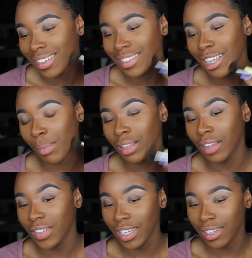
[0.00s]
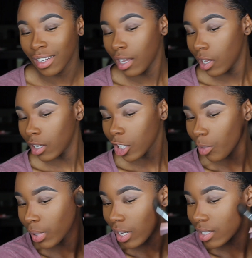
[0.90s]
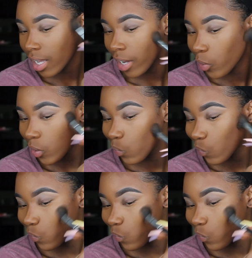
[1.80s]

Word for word: Take my left hand. Don't be lazy, Kyra.